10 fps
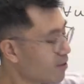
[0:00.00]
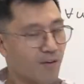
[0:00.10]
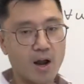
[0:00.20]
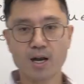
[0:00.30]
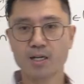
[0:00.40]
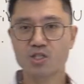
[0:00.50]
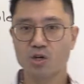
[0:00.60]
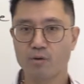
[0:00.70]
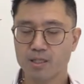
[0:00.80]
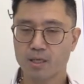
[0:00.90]
finitely
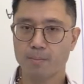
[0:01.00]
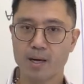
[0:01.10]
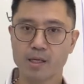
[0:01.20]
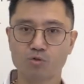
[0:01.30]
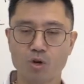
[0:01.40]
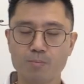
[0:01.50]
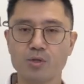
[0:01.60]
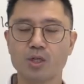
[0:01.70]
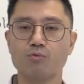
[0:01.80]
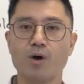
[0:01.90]
generated abelian group
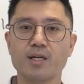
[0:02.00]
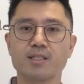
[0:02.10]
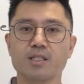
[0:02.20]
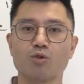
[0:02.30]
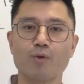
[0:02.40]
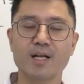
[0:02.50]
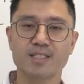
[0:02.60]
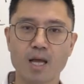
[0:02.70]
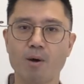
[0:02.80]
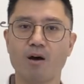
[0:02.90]
you can write as a direct
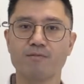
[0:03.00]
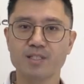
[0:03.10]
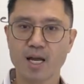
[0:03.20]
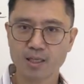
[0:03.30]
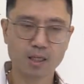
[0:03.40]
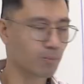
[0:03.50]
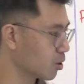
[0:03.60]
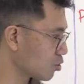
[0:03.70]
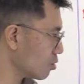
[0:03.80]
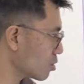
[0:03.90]
sum of cyclic
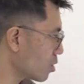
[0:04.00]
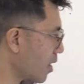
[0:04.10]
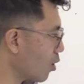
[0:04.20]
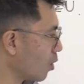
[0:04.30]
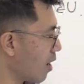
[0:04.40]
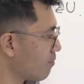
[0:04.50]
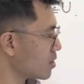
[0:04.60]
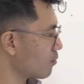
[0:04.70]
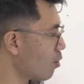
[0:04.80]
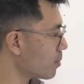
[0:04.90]
modules. So they all have
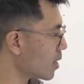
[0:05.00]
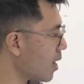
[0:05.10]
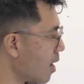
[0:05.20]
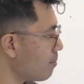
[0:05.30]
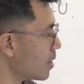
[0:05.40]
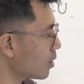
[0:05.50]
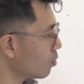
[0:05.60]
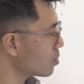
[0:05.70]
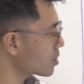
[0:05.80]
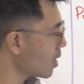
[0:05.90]
this form here, m
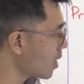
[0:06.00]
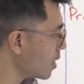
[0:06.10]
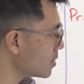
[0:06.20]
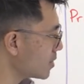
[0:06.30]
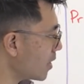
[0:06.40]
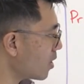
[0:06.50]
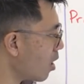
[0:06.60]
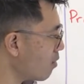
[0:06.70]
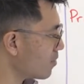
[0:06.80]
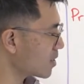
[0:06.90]
equals z
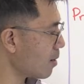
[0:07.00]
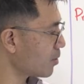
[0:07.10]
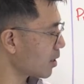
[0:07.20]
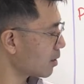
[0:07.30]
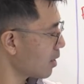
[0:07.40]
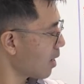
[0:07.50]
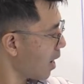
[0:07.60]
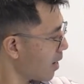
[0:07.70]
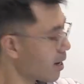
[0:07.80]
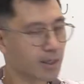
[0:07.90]
over something.
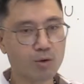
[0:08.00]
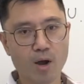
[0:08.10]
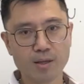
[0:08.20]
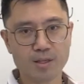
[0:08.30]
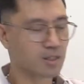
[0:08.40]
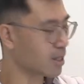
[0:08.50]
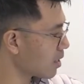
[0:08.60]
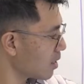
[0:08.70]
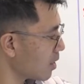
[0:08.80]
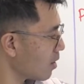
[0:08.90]
And I can write this
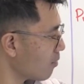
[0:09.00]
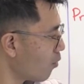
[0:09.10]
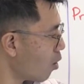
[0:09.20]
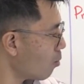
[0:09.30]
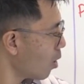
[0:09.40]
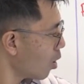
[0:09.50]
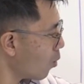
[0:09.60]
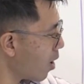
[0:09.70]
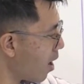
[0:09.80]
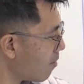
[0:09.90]
in the form
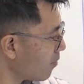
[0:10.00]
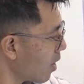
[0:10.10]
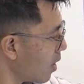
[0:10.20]
where I have